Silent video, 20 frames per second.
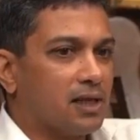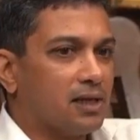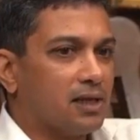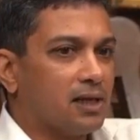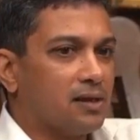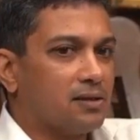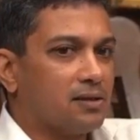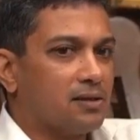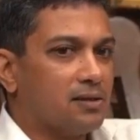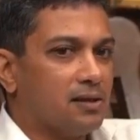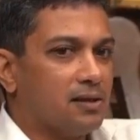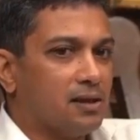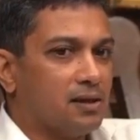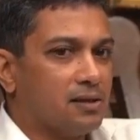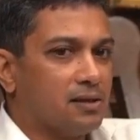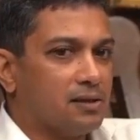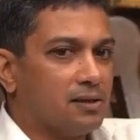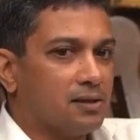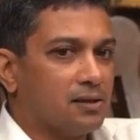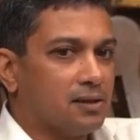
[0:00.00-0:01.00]
that get
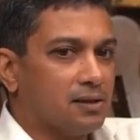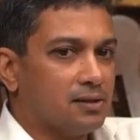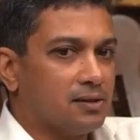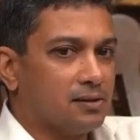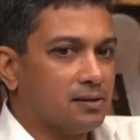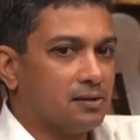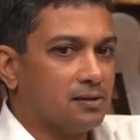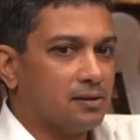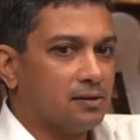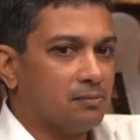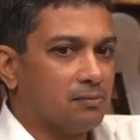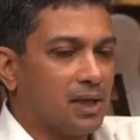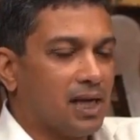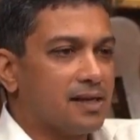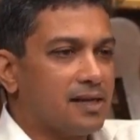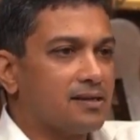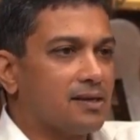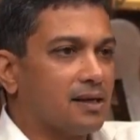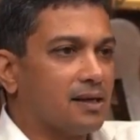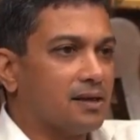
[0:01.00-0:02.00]

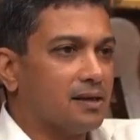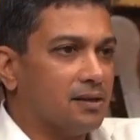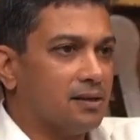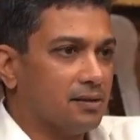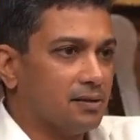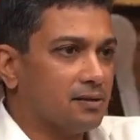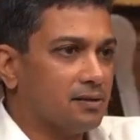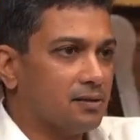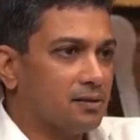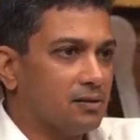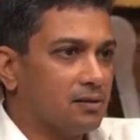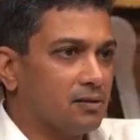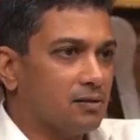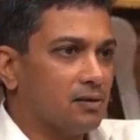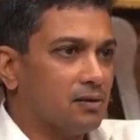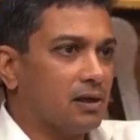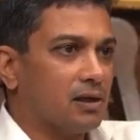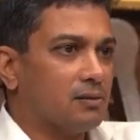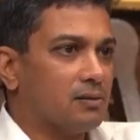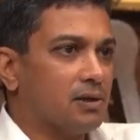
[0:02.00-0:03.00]
blindsided.
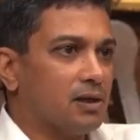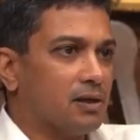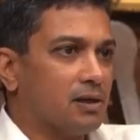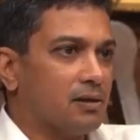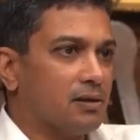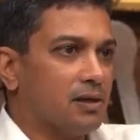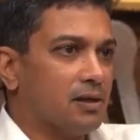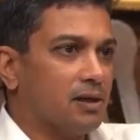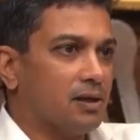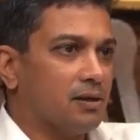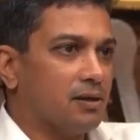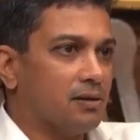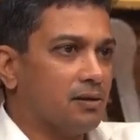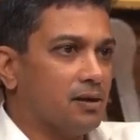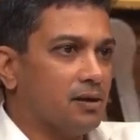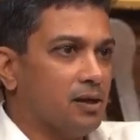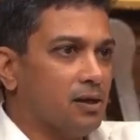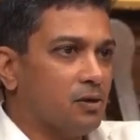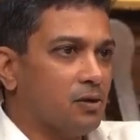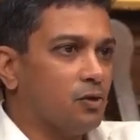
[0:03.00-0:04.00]
Like
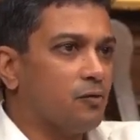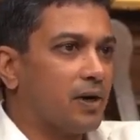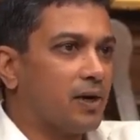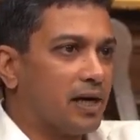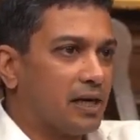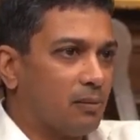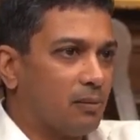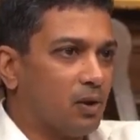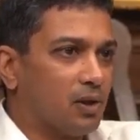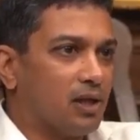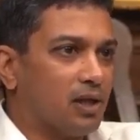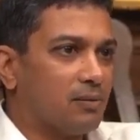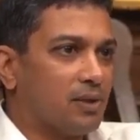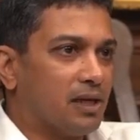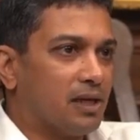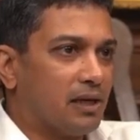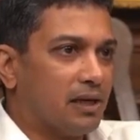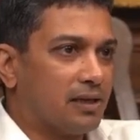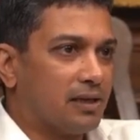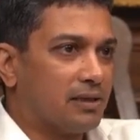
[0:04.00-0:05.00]
you forget about them.
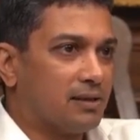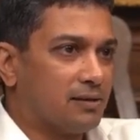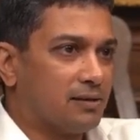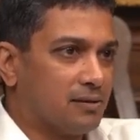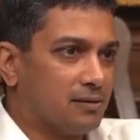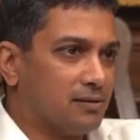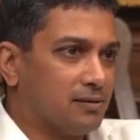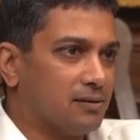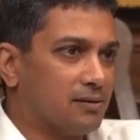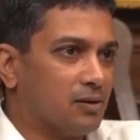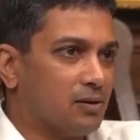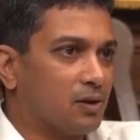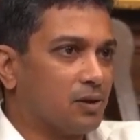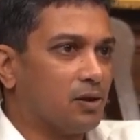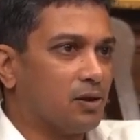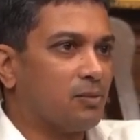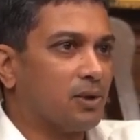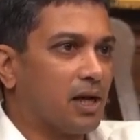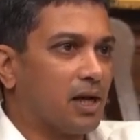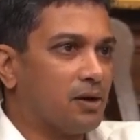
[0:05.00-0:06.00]
They're like not
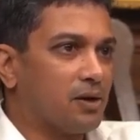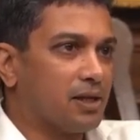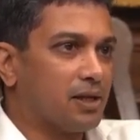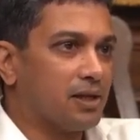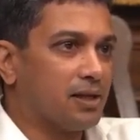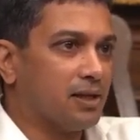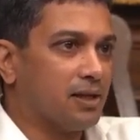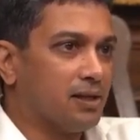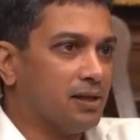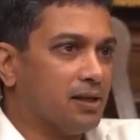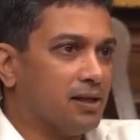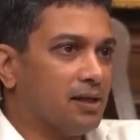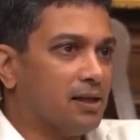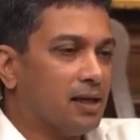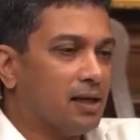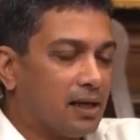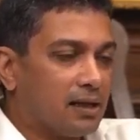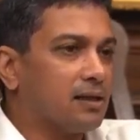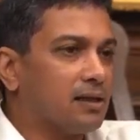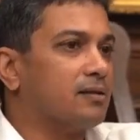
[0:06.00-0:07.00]
on priority,
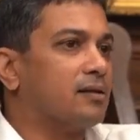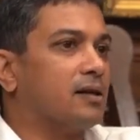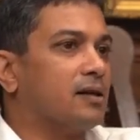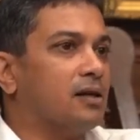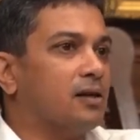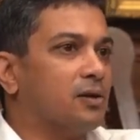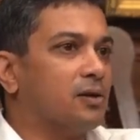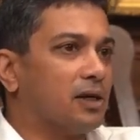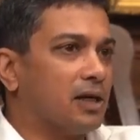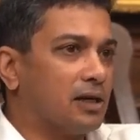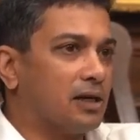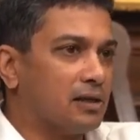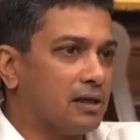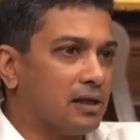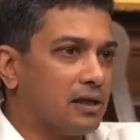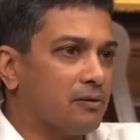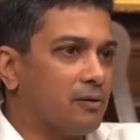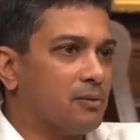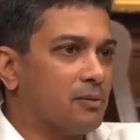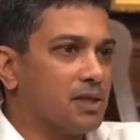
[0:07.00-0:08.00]
and then suddenly you realize
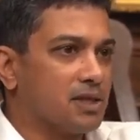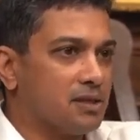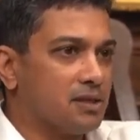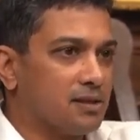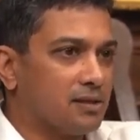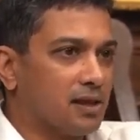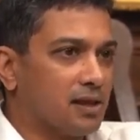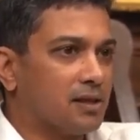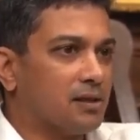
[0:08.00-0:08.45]
that you missed this